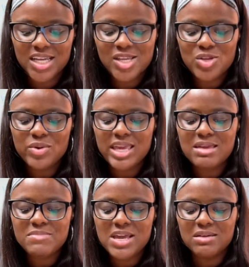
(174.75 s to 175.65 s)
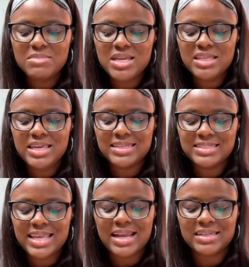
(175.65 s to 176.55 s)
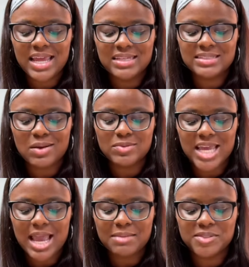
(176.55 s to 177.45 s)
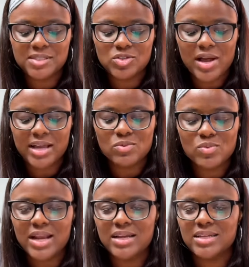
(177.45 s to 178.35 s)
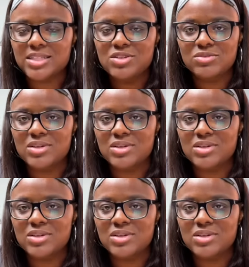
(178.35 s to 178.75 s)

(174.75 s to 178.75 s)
Can you email me the exact dates I was absent so I can write an excuse